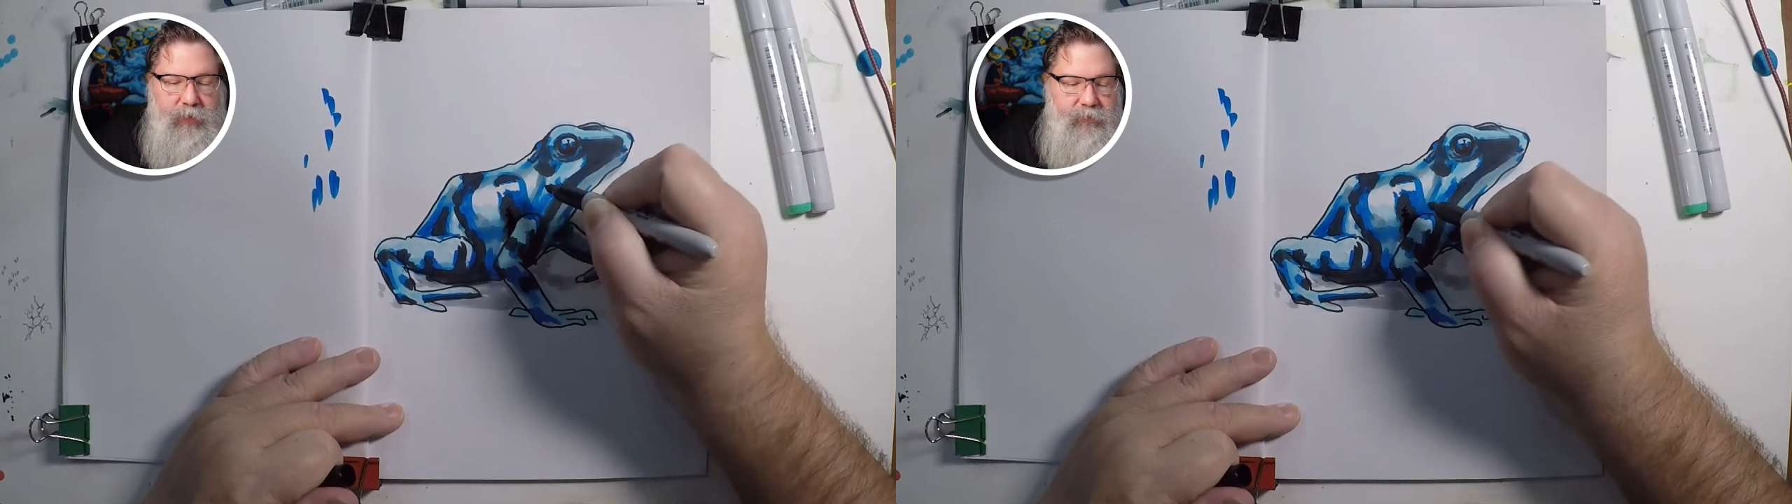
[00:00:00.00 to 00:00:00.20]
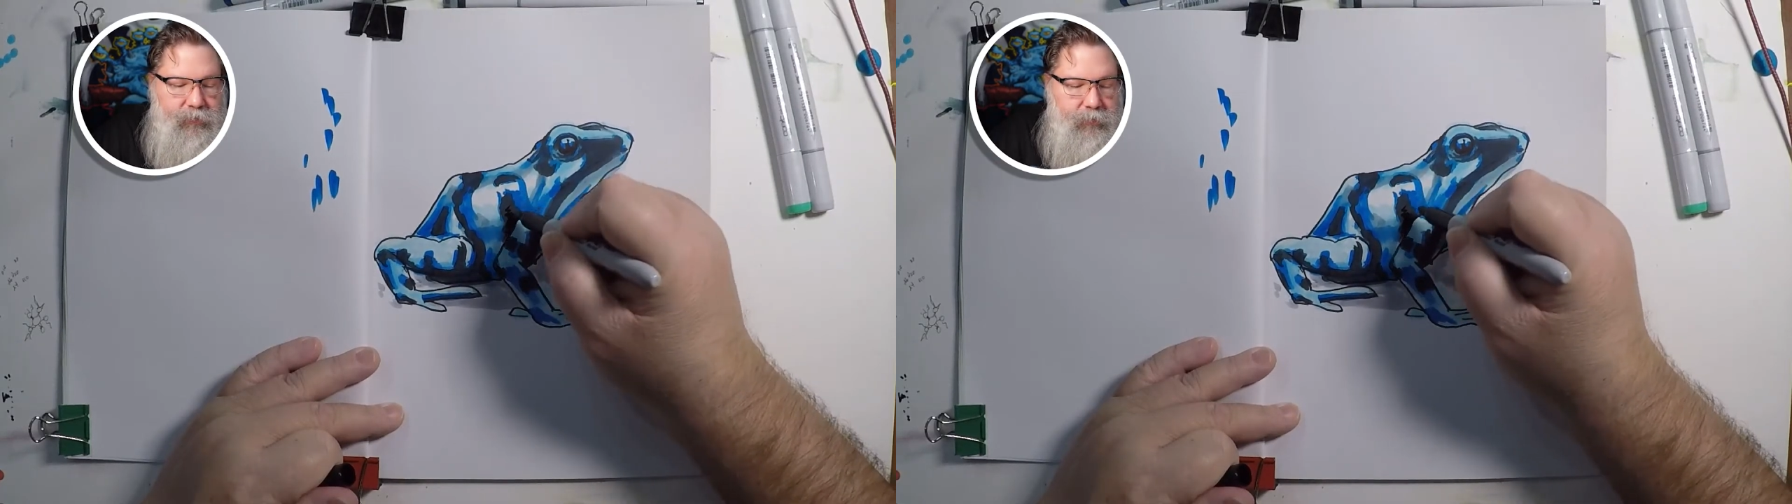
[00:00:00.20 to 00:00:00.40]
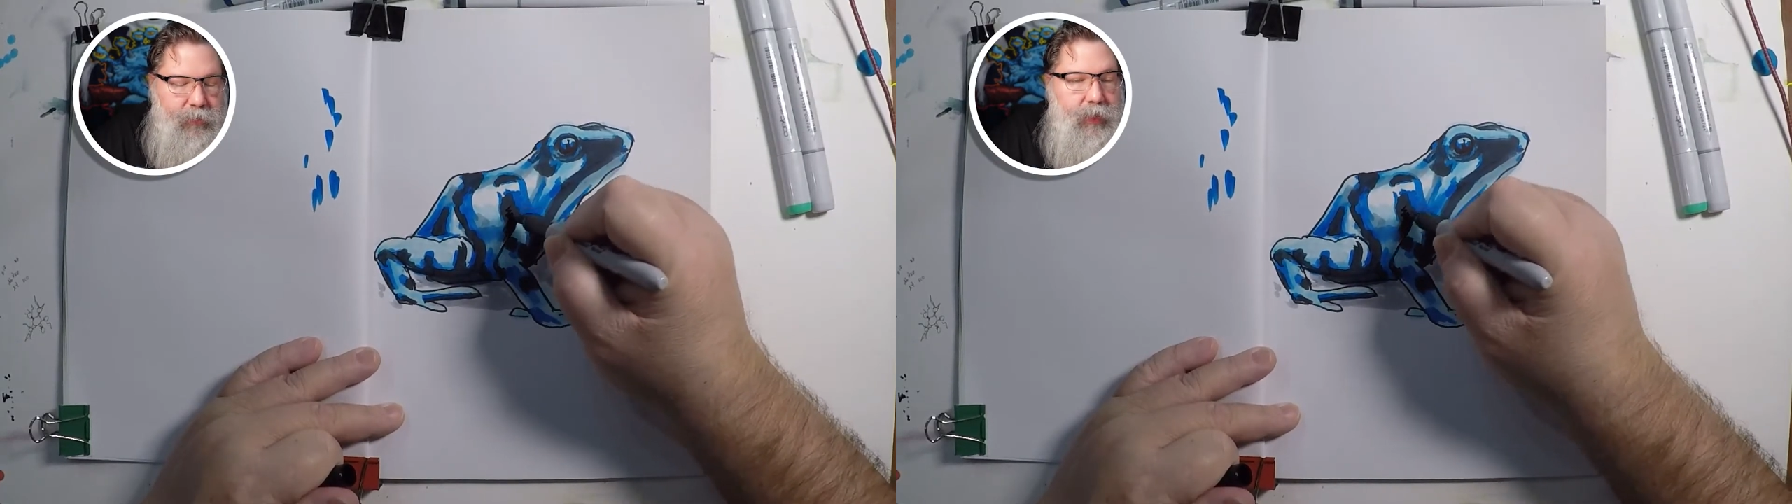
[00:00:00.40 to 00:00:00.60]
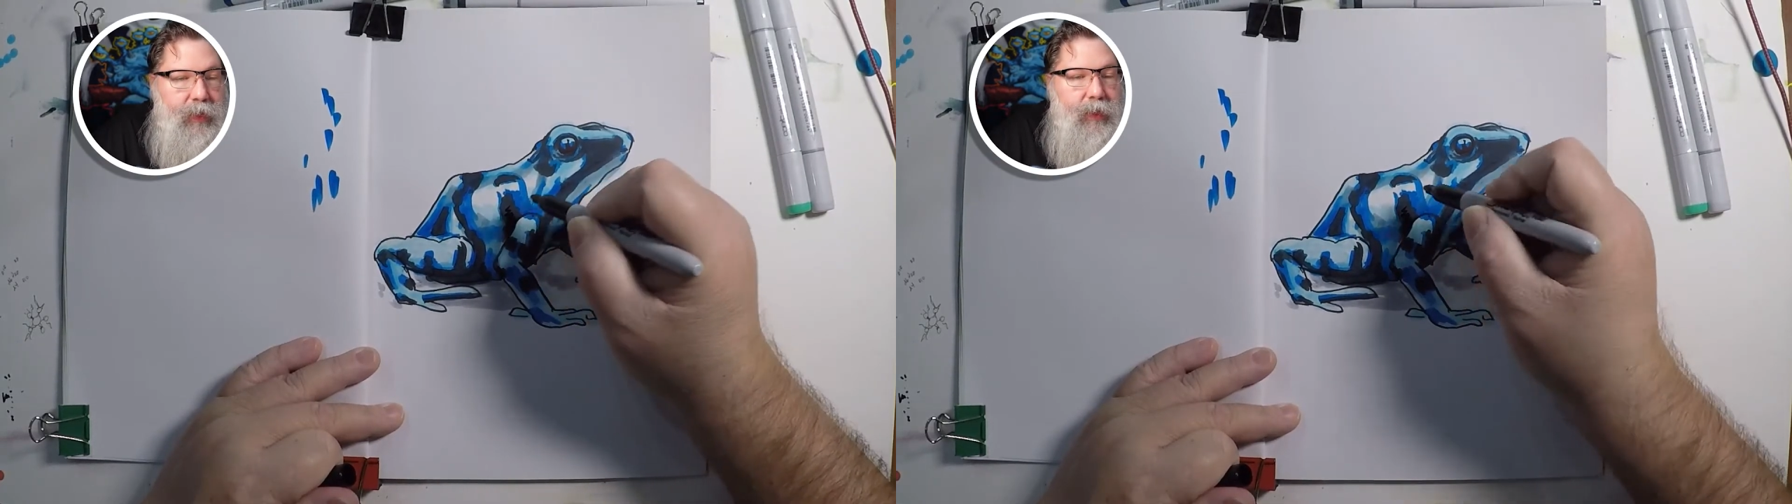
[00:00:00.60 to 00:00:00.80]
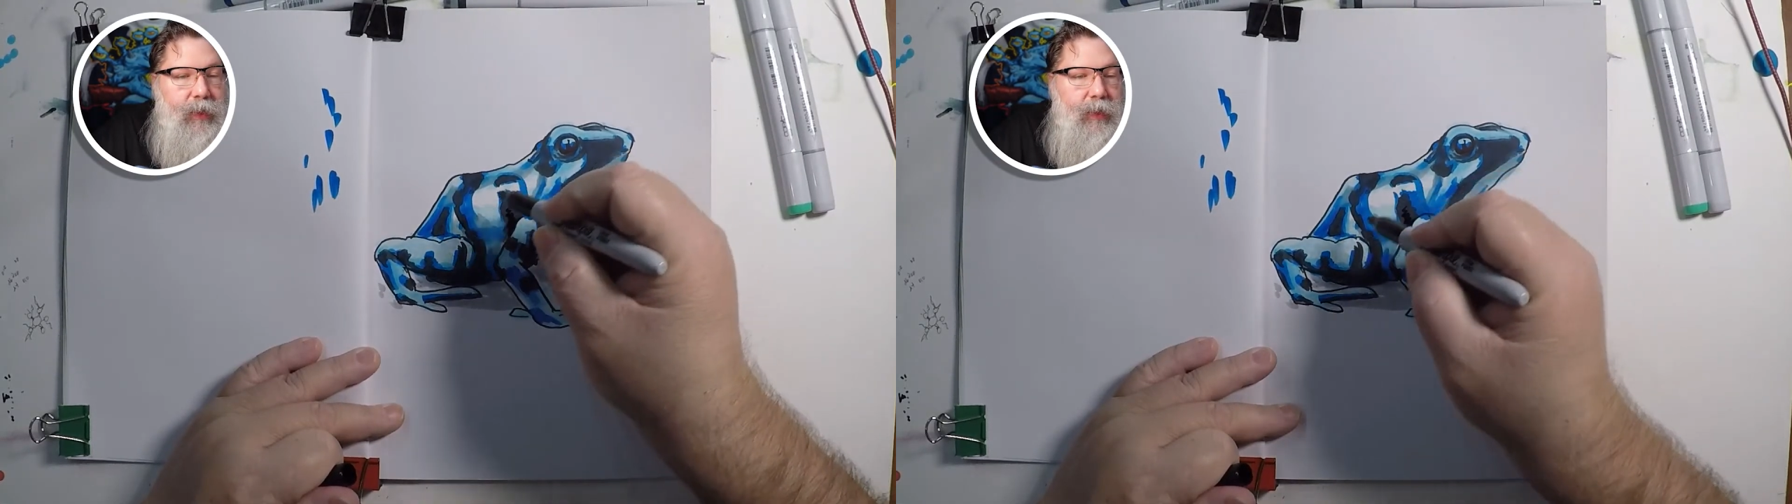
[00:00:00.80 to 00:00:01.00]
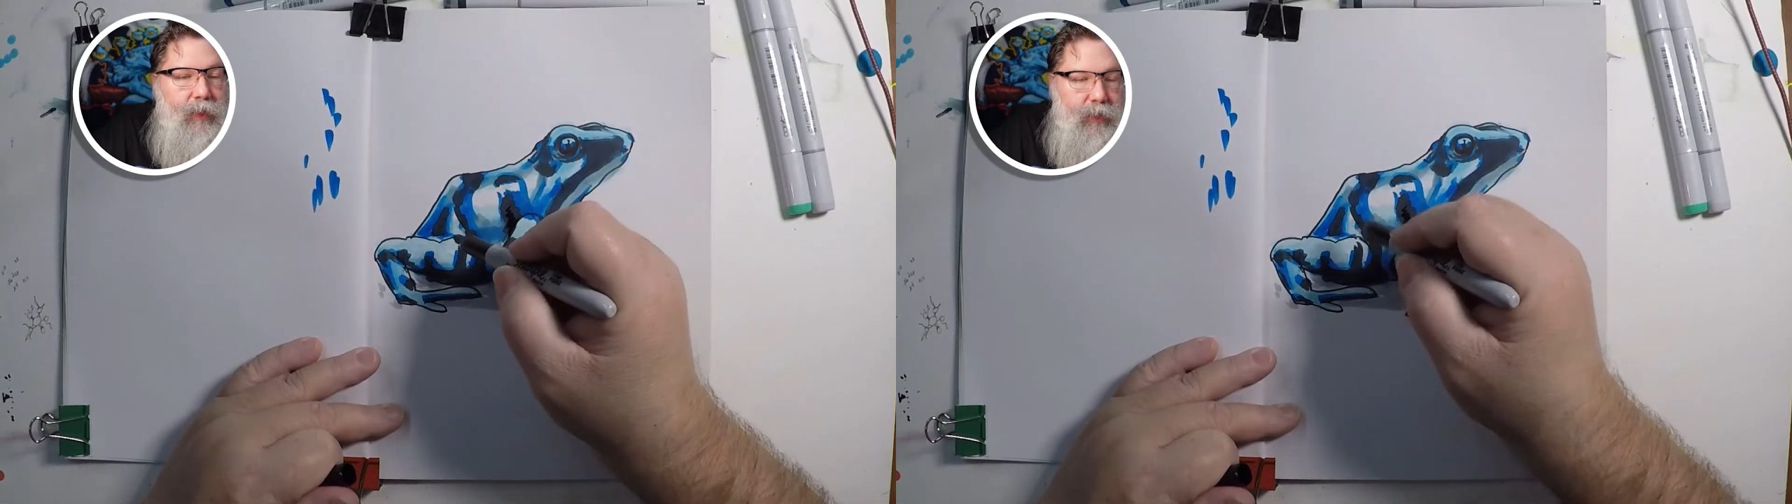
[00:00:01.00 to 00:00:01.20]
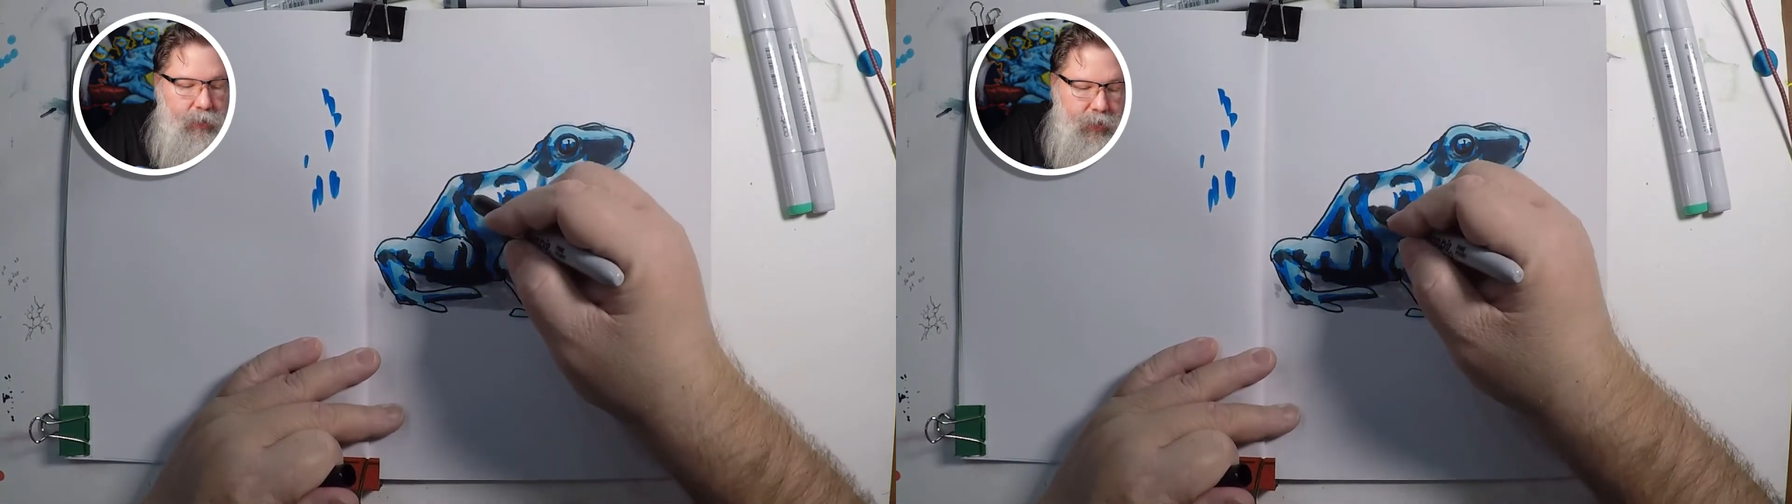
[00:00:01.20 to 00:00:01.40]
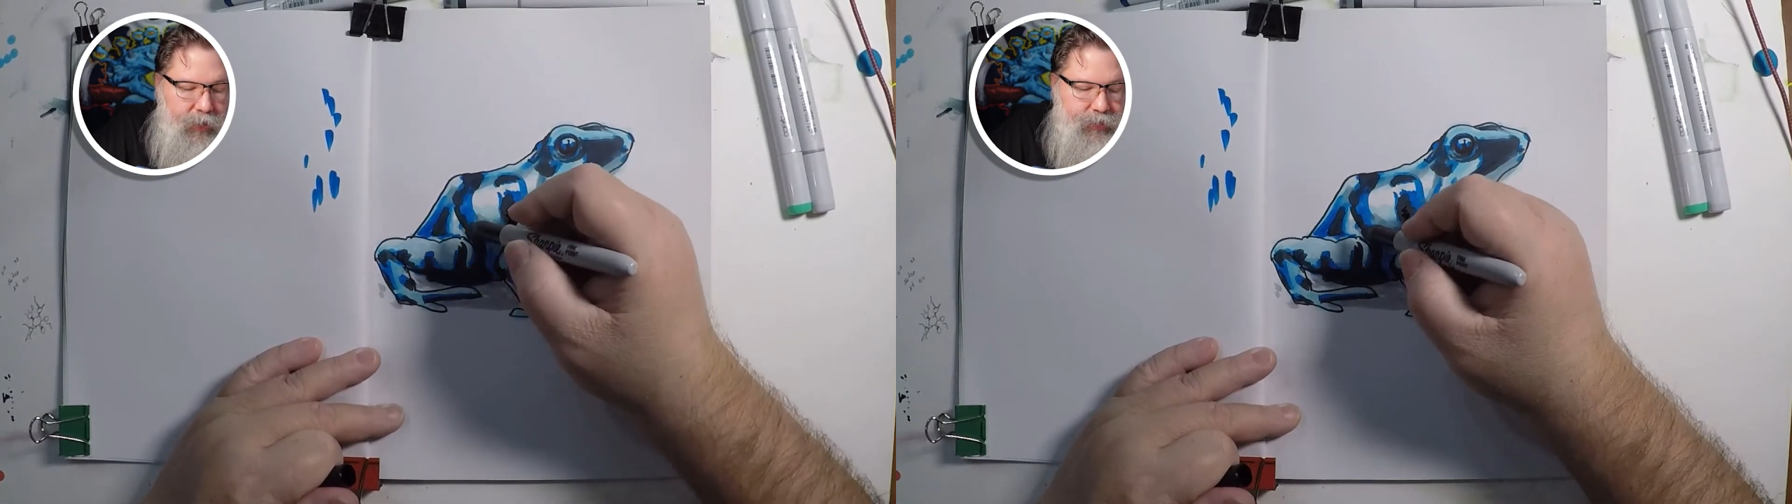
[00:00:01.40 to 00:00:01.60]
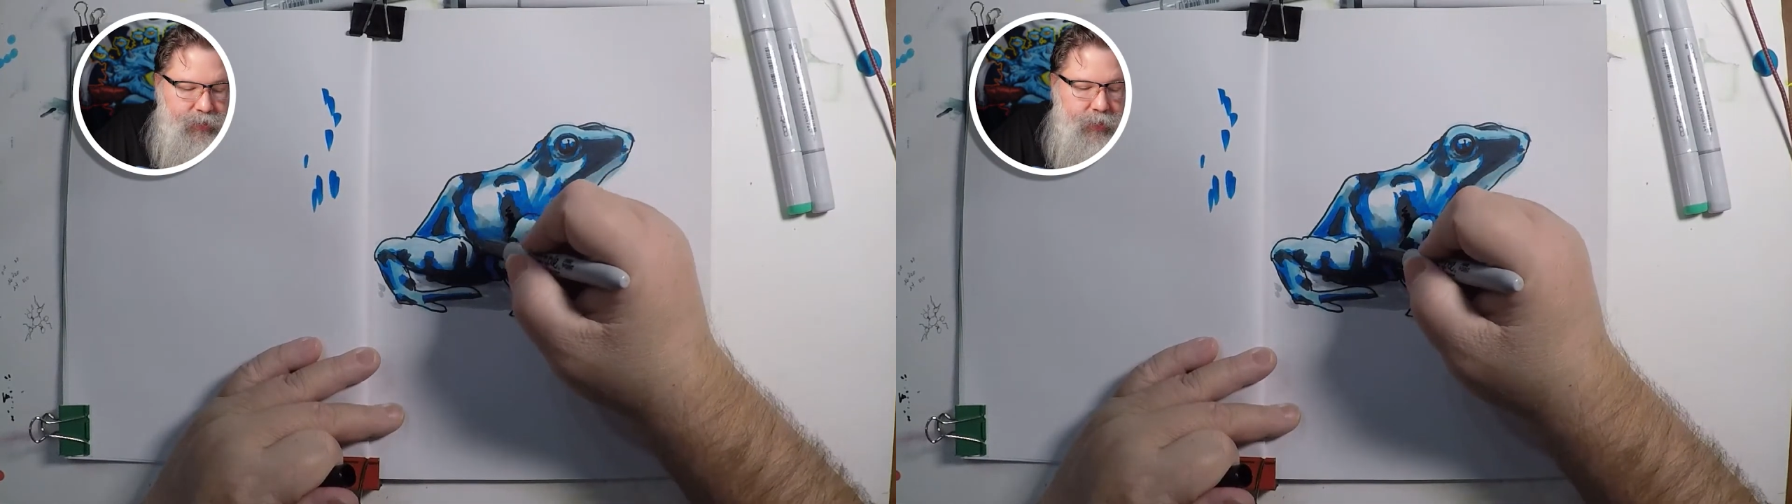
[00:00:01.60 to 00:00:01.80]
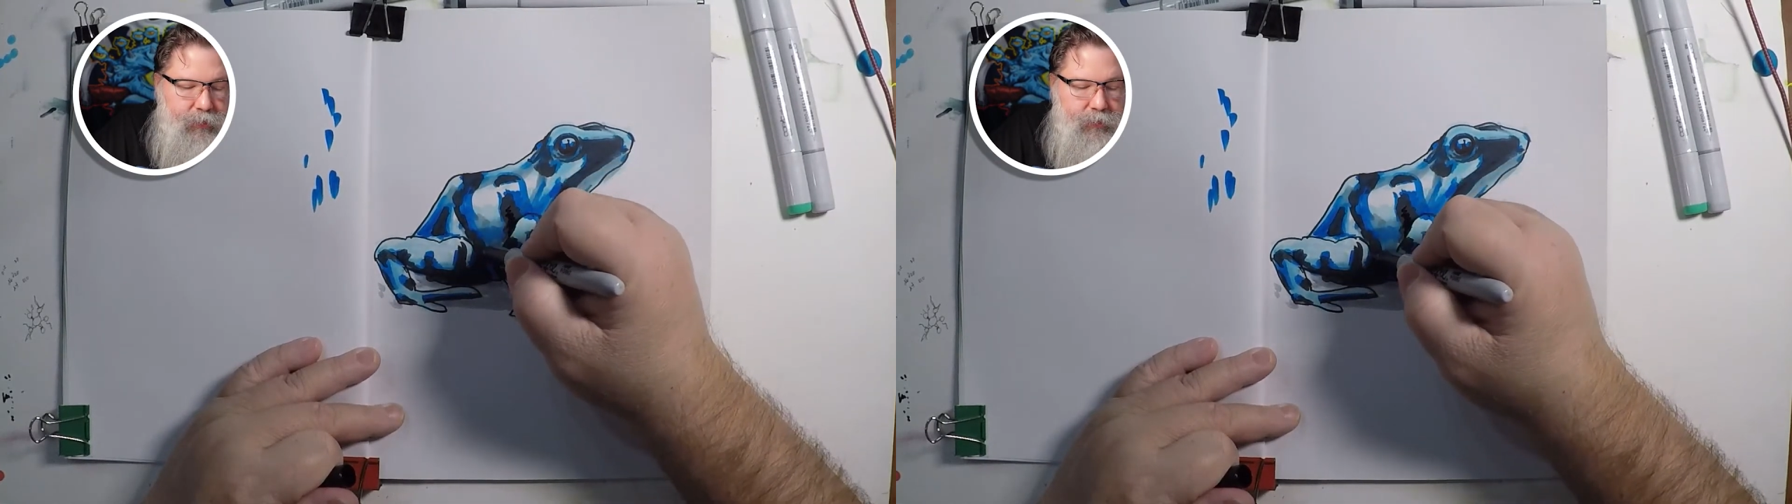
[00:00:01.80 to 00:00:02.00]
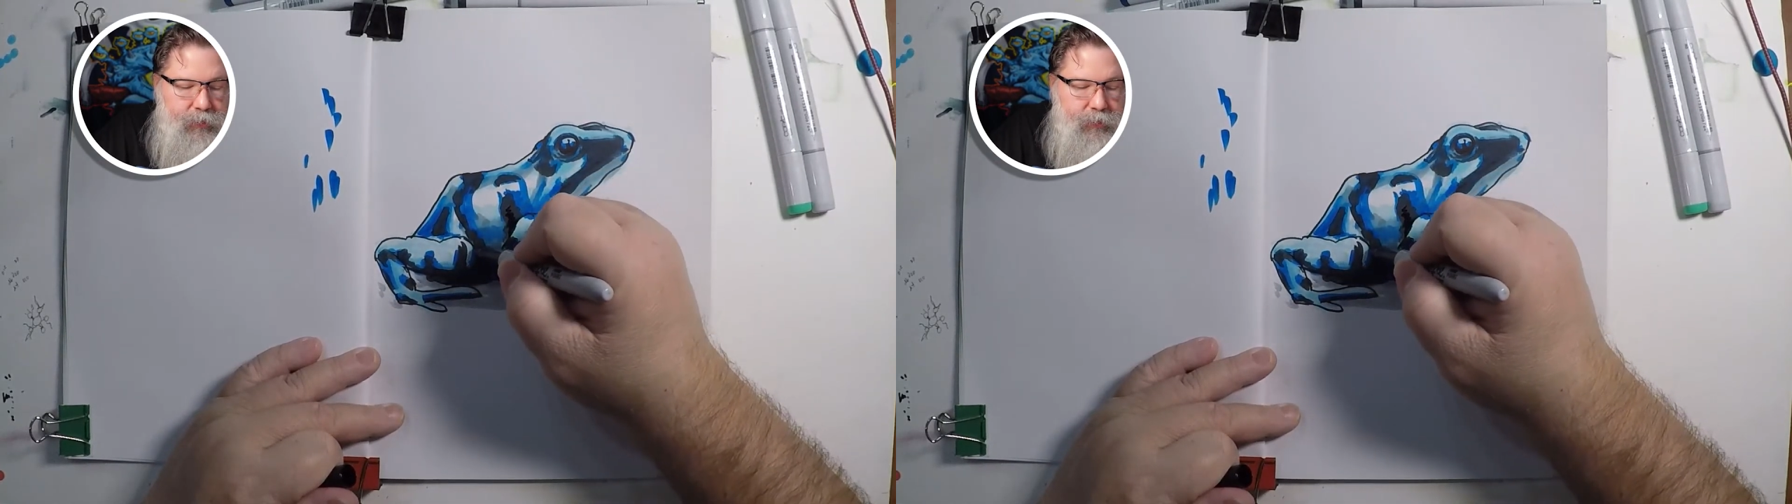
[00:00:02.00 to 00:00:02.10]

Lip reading: of extra